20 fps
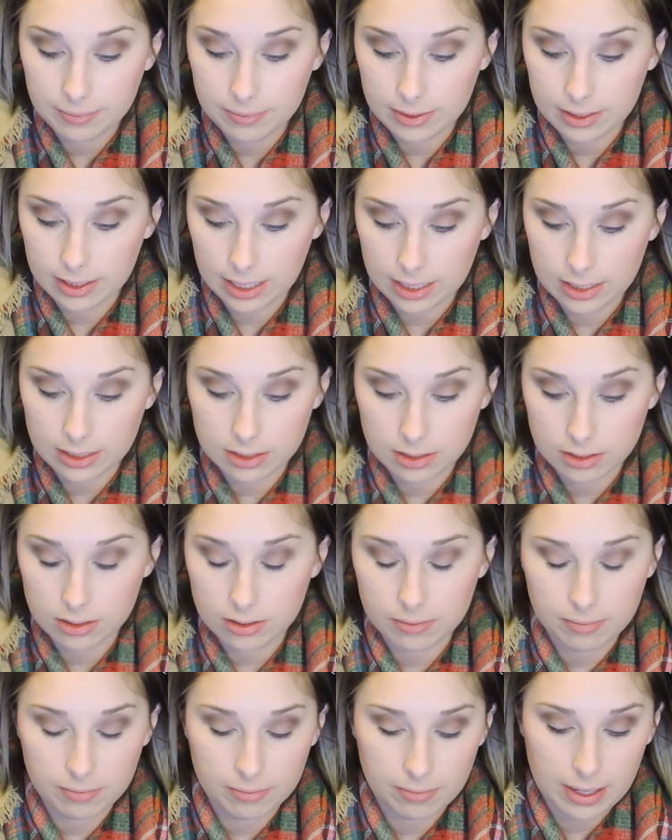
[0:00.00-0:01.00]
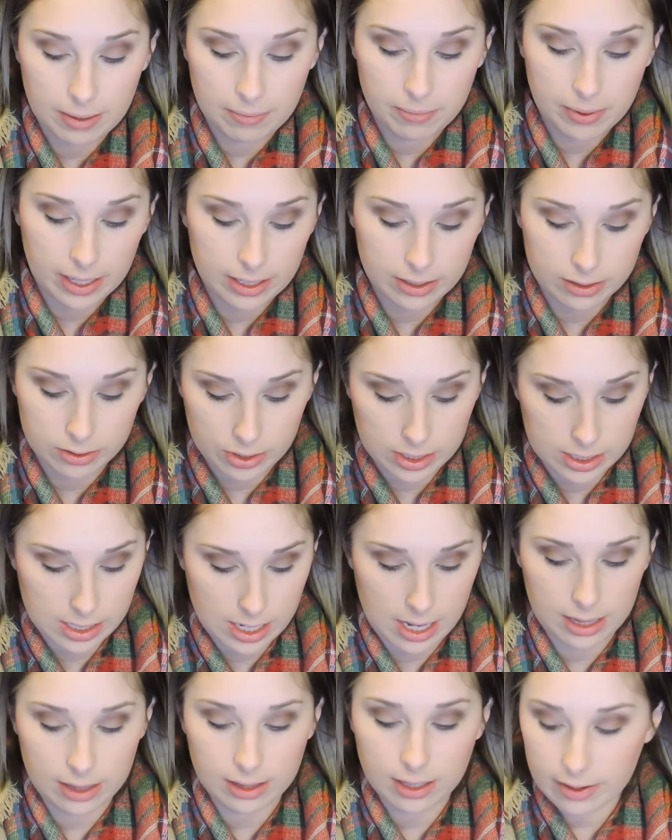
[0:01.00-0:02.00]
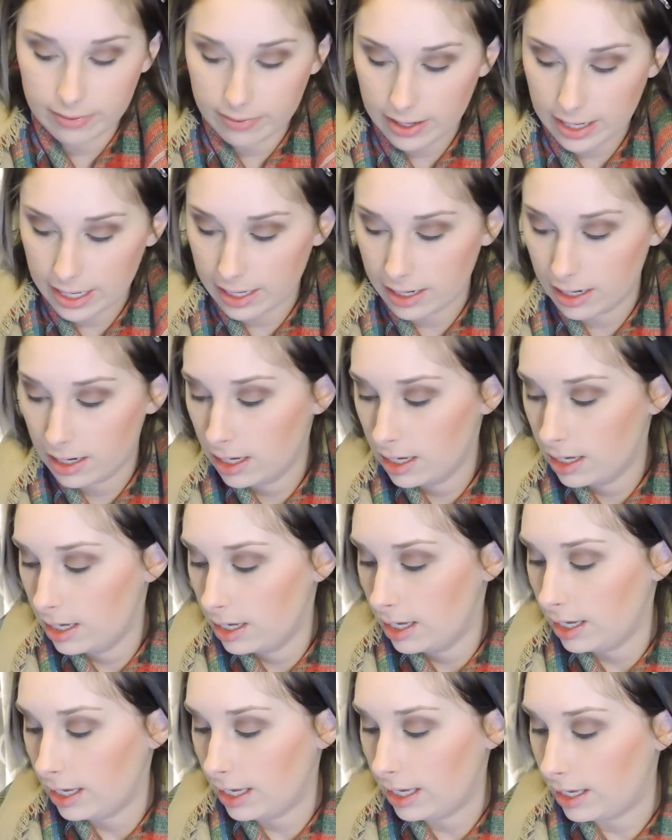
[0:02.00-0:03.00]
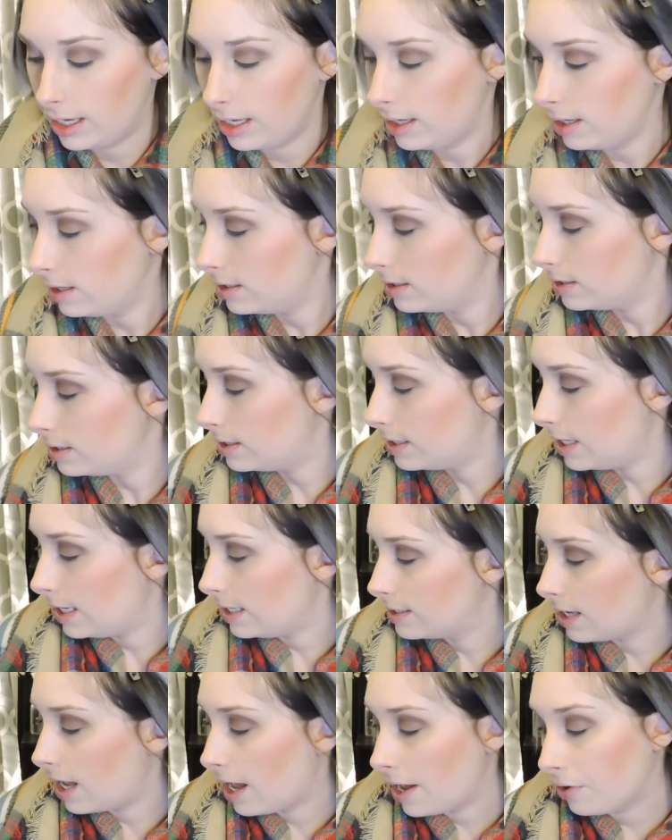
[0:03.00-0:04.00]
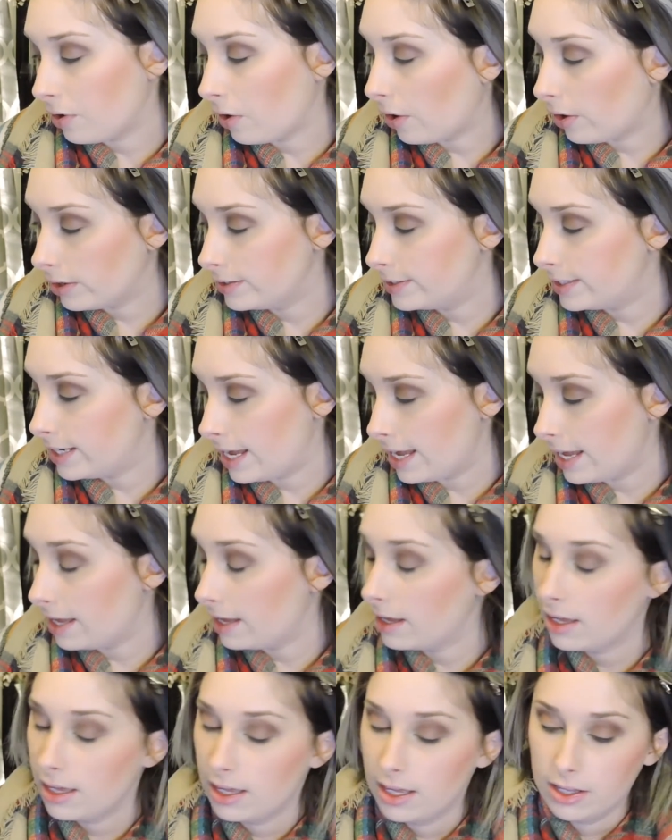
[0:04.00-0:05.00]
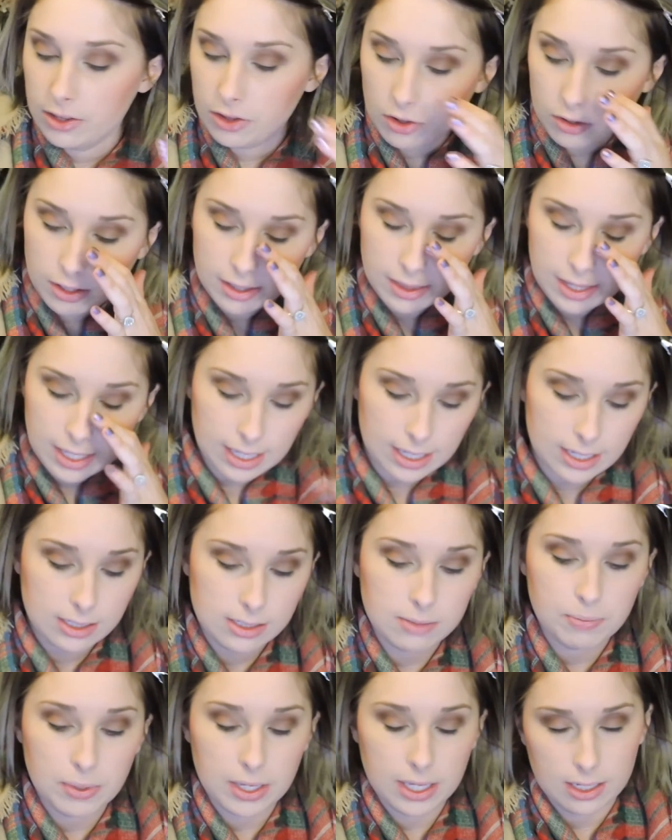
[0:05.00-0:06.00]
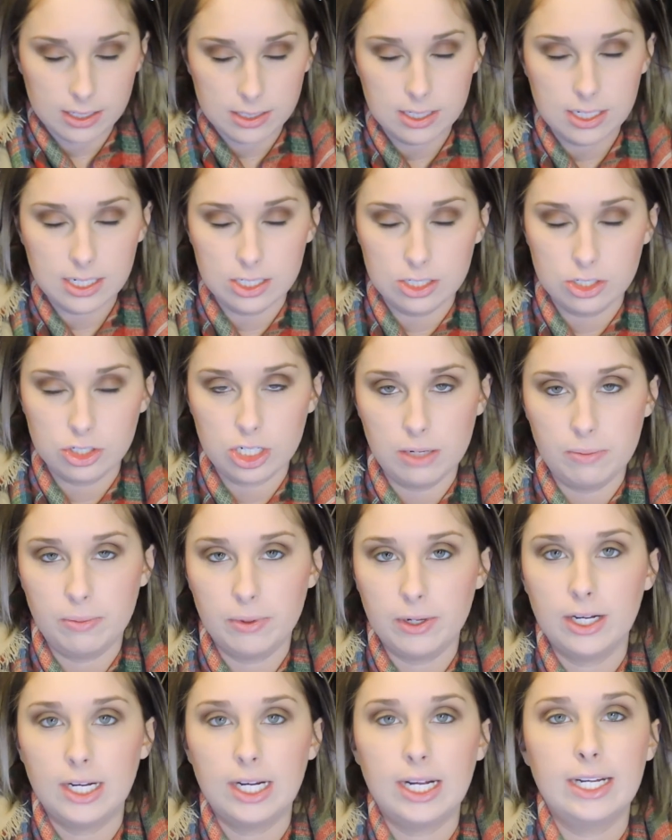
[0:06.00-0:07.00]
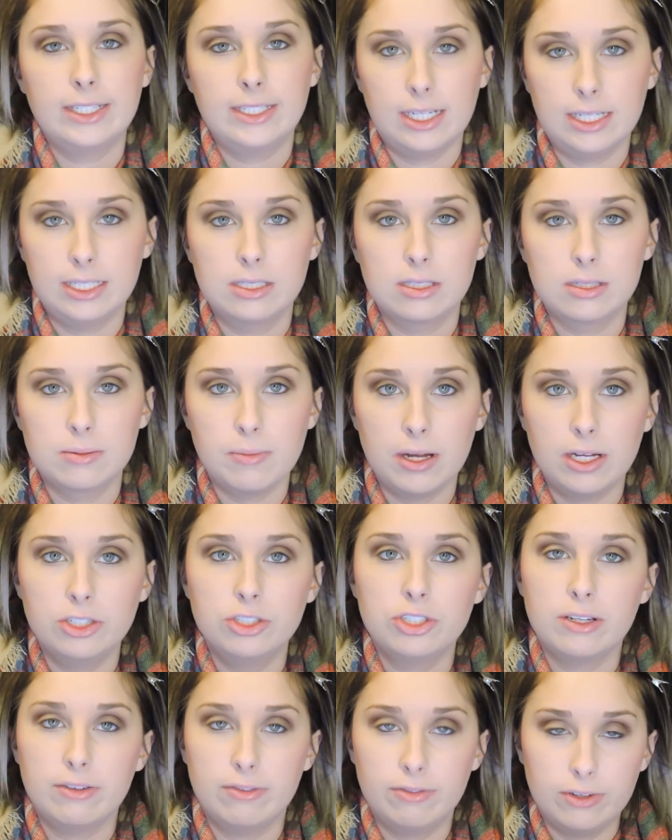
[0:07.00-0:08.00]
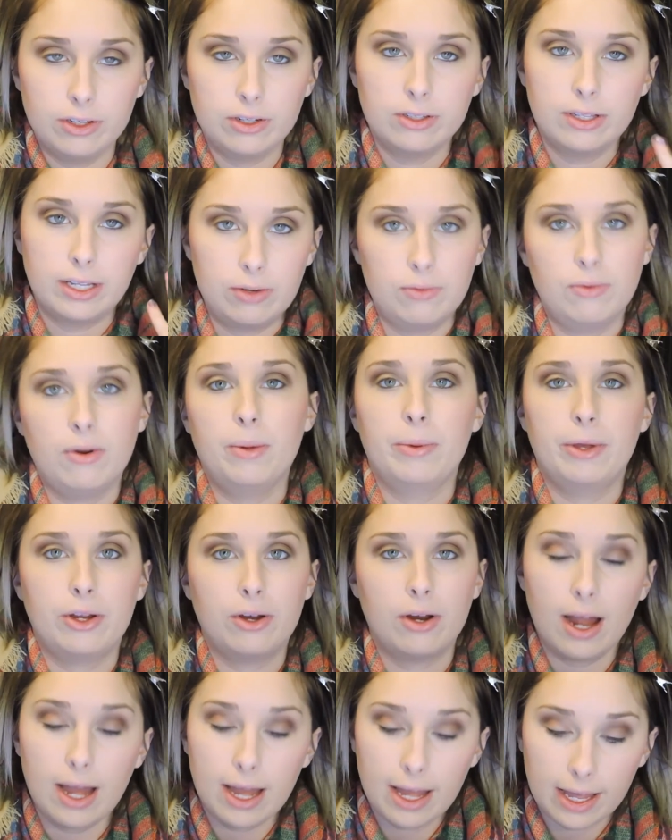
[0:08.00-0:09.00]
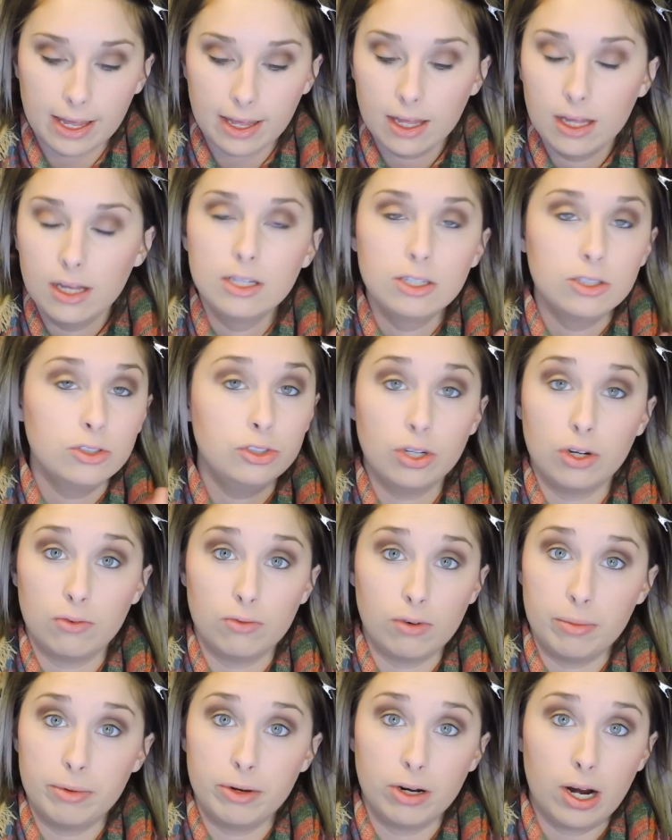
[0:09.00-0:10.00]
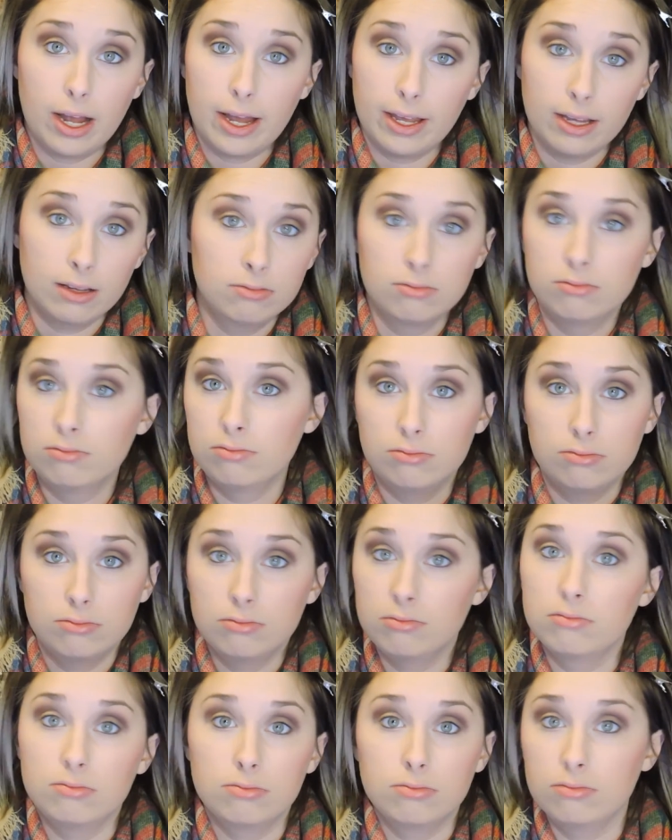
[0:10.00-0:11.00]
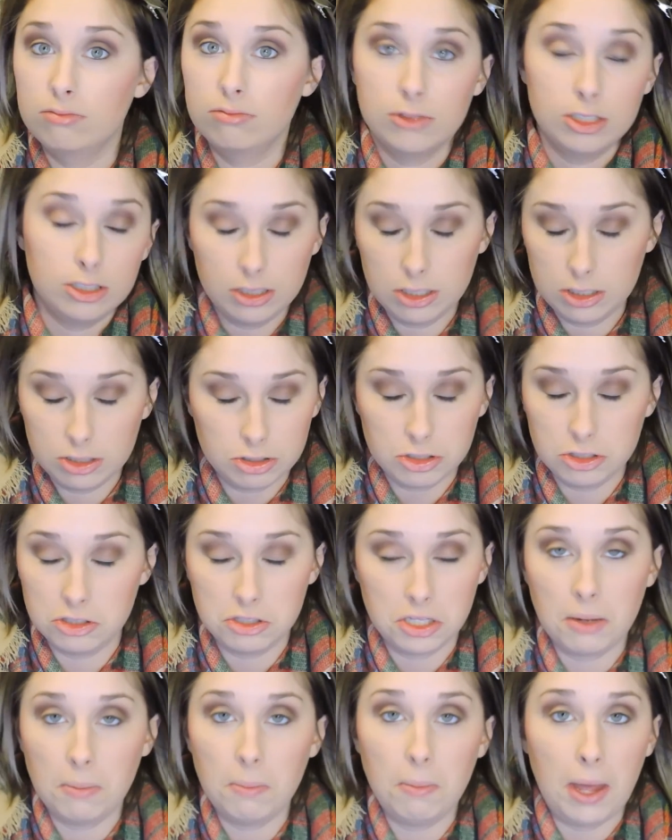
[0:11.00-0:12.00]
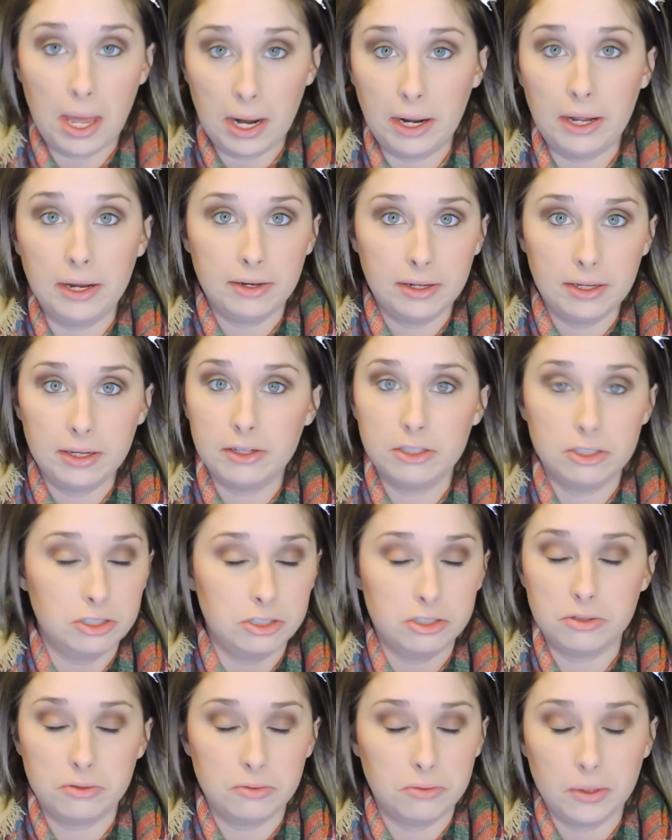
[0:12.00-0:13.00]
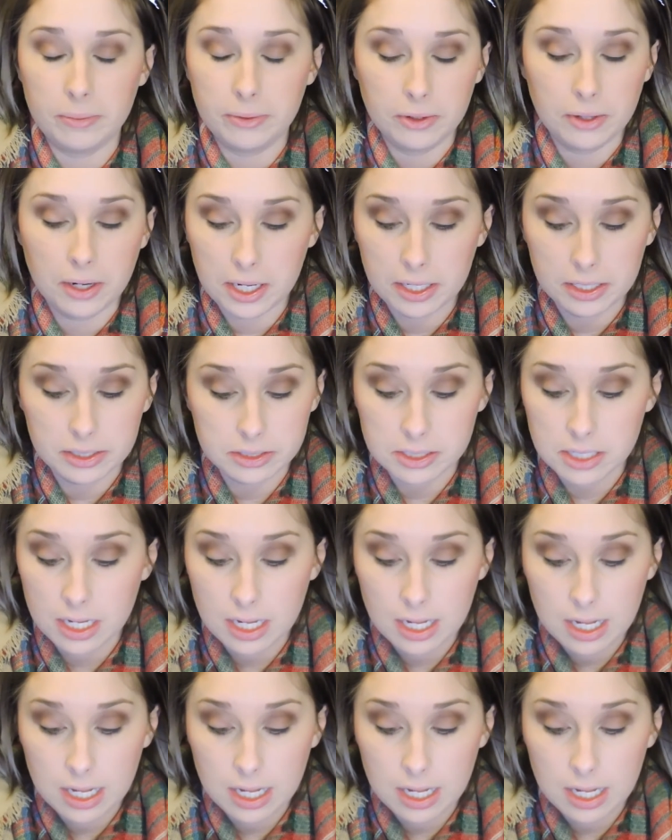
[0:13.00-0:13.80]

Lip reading: That's my biggest reason I love it. It stays on all day. The only thing is, because it is cheaper, it does smudge if you're like rubbing your eye. Don't rub your eye. It's just like a bad idea. You just don't rub your eyes.